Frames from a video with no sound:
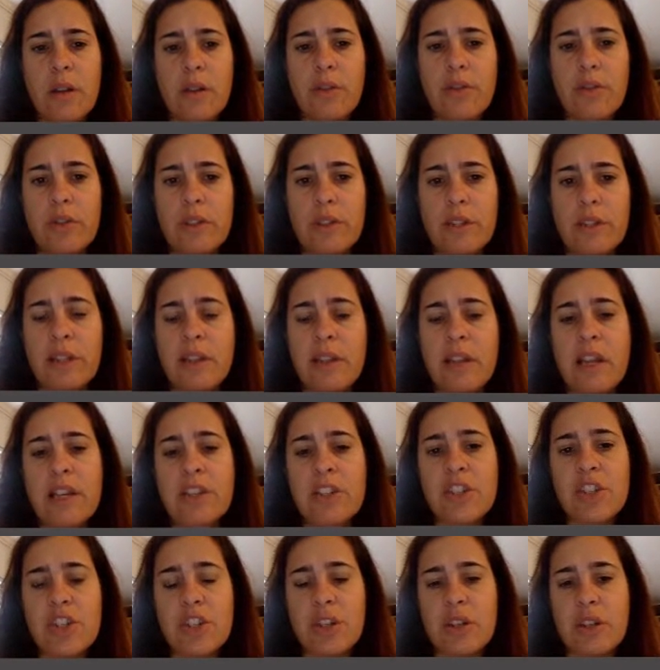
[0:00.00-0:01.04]
There's an
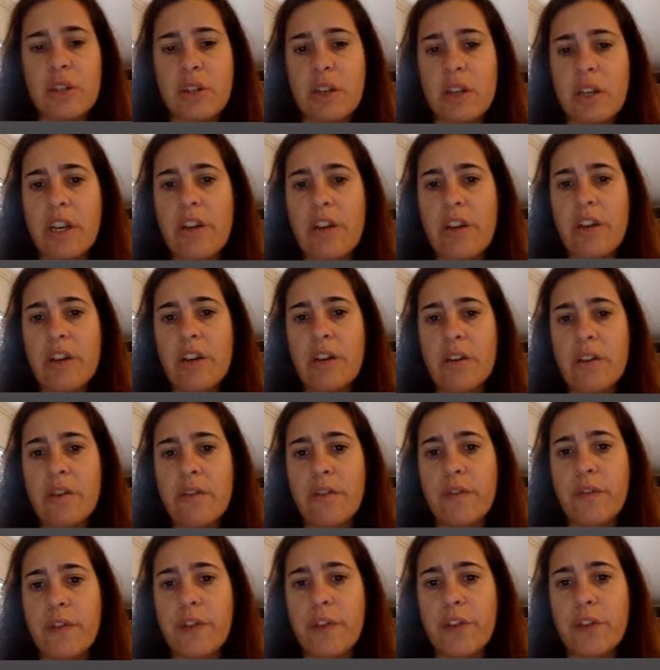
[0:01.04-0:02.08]
attention here
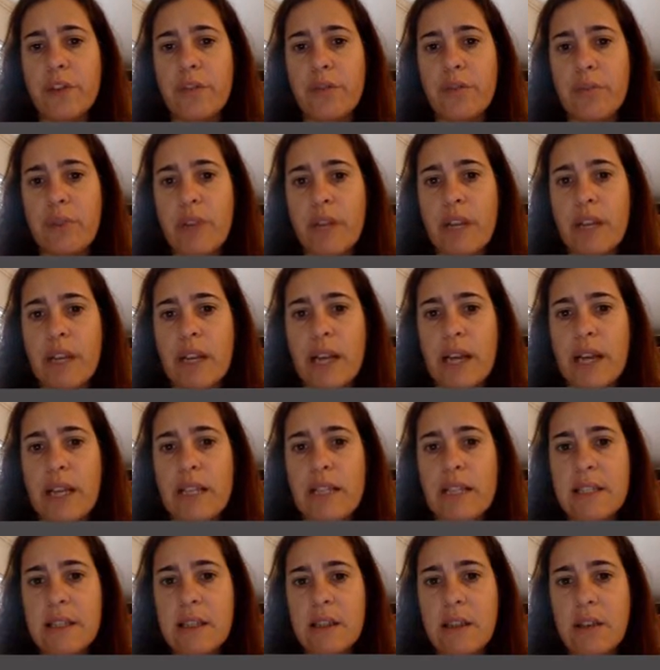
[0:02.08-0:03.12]
for you to
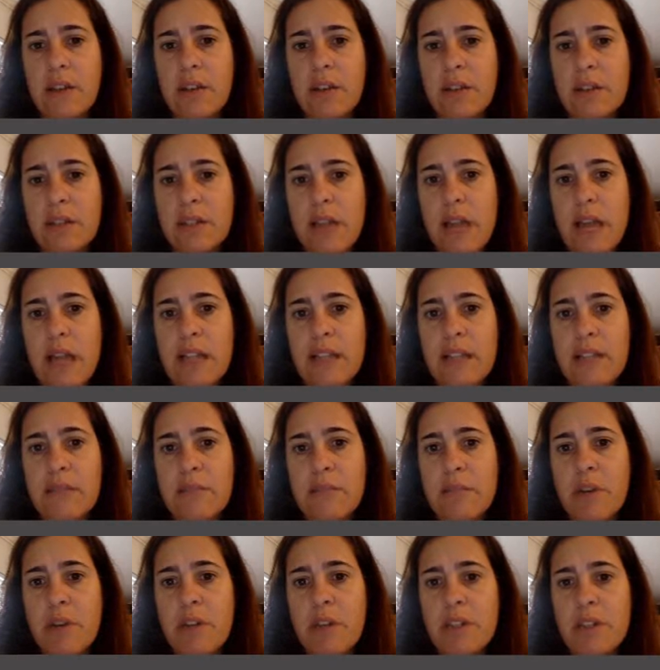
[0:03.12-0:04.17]
realize that there's
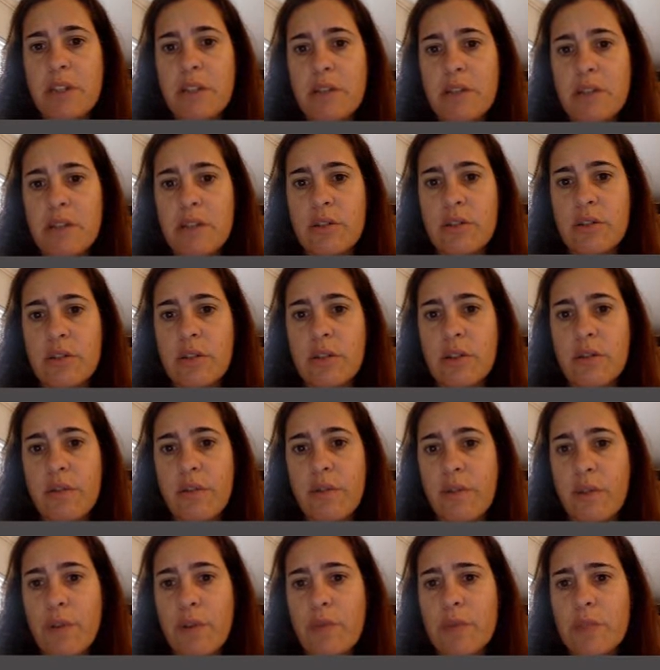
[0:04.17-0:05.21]
accent marks on certain
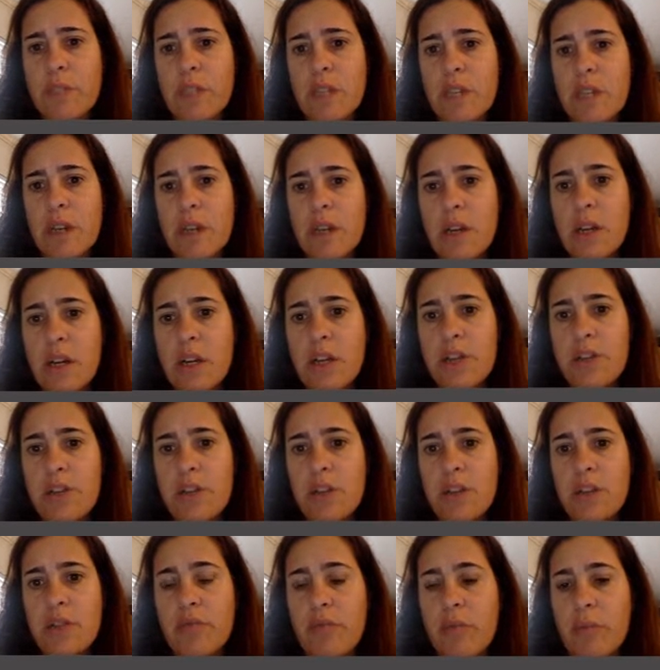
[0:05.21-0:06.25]
forms, and you
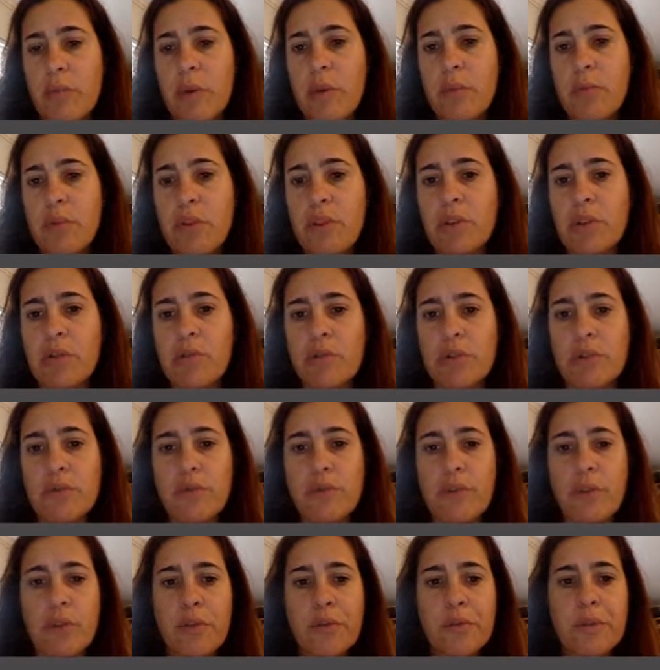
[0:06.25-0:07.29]
need to remember those
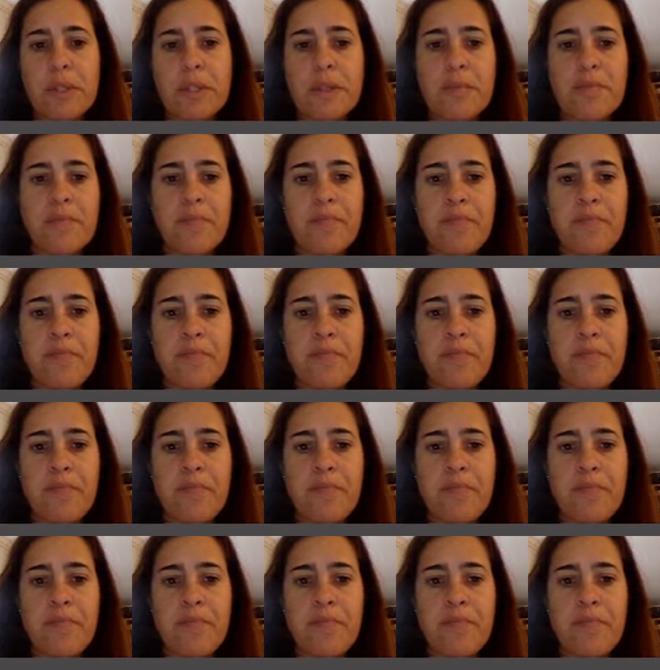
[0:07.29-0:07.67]
forms.